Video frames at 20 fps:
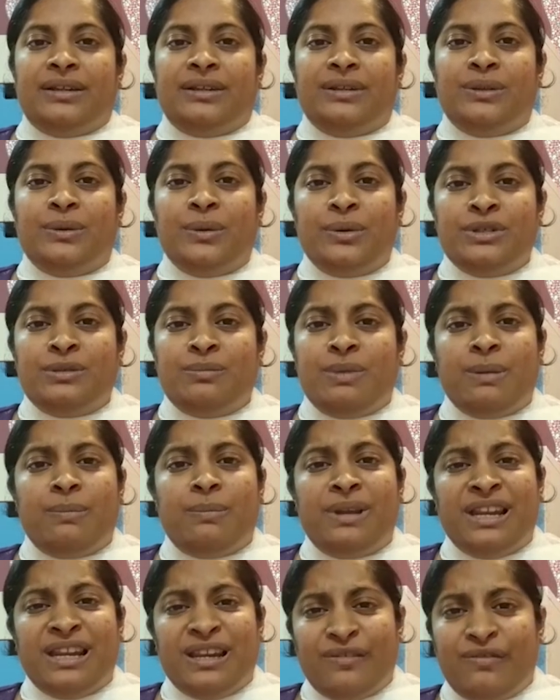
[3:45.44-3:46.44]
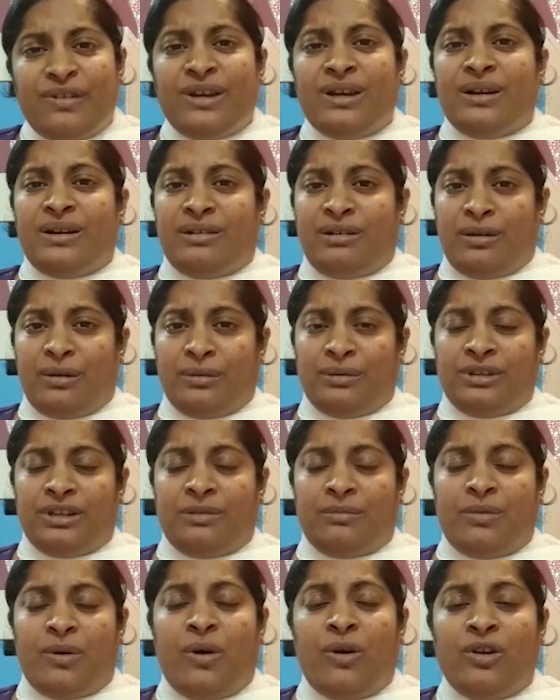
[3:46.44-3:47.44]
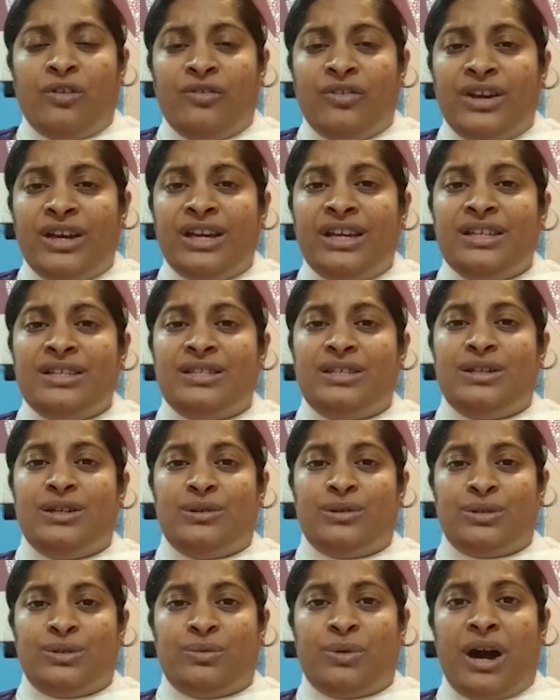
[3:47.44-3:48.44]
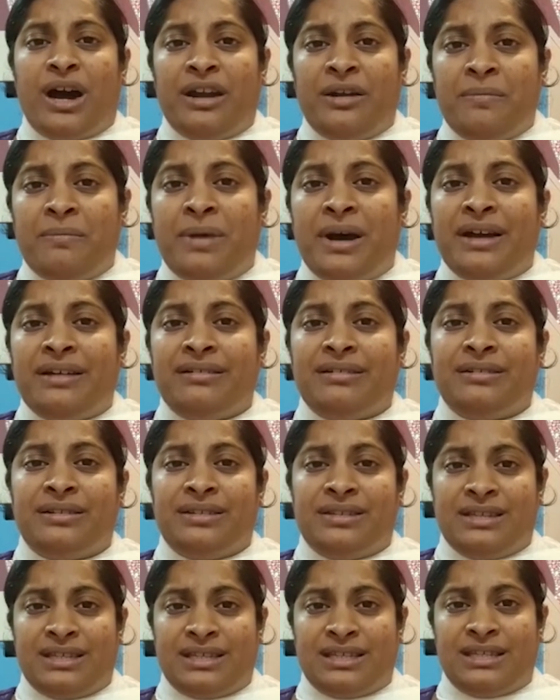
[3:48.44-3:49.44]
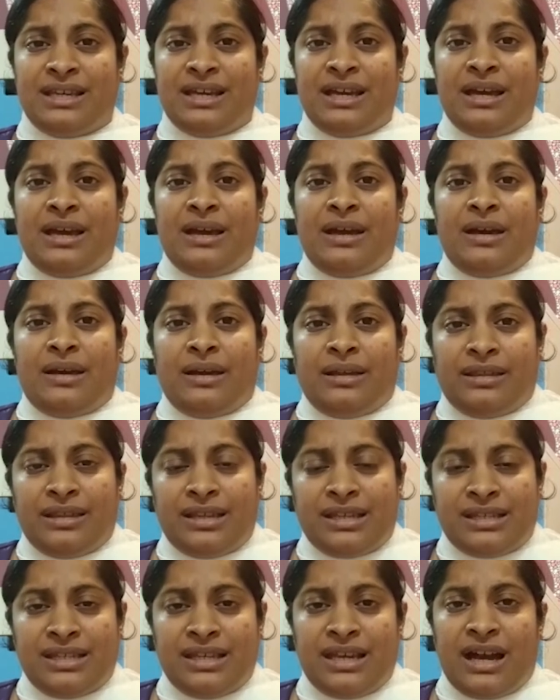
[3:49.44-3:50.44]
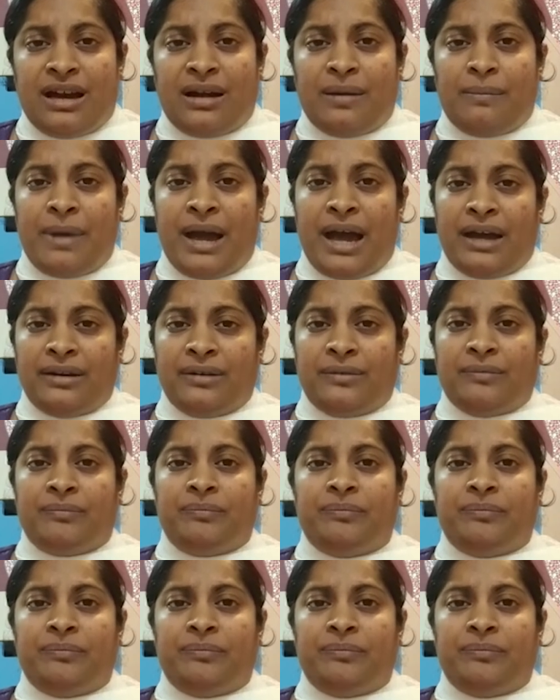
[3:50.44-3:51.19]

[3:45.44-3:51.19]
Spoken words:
Those people living around them always used to admire this young man,